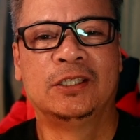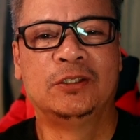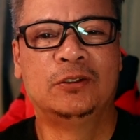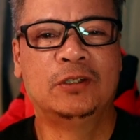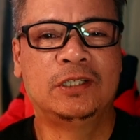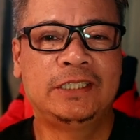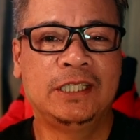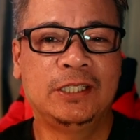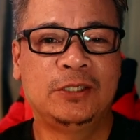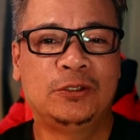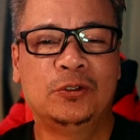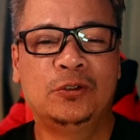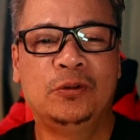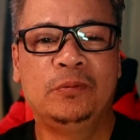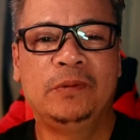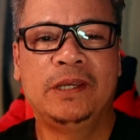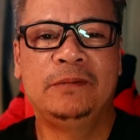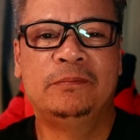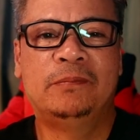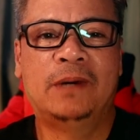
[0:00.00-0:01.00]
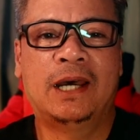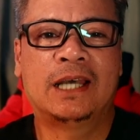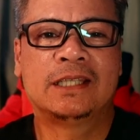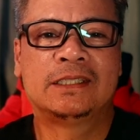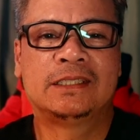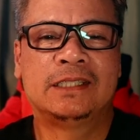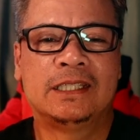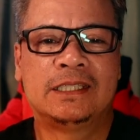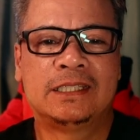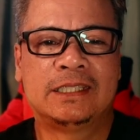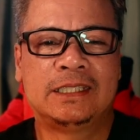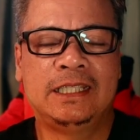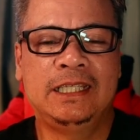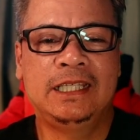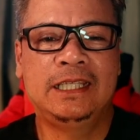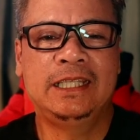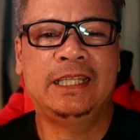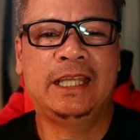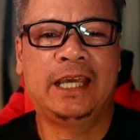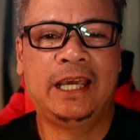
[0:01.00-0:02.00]
You'll see two main boxes,
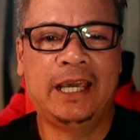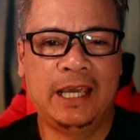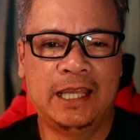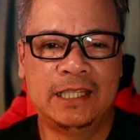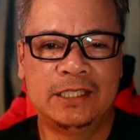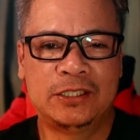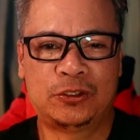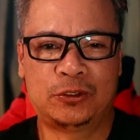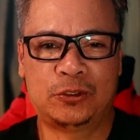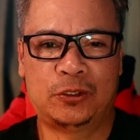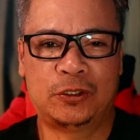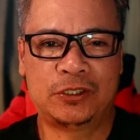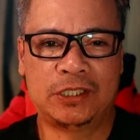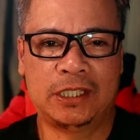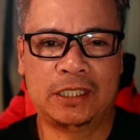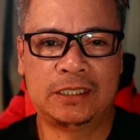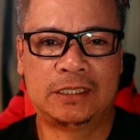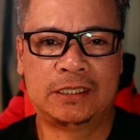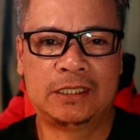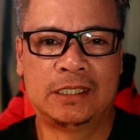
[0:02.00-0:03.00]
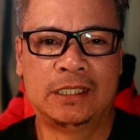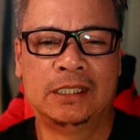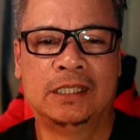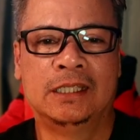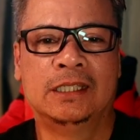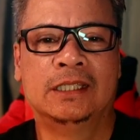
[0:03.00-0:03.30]
scene and sources.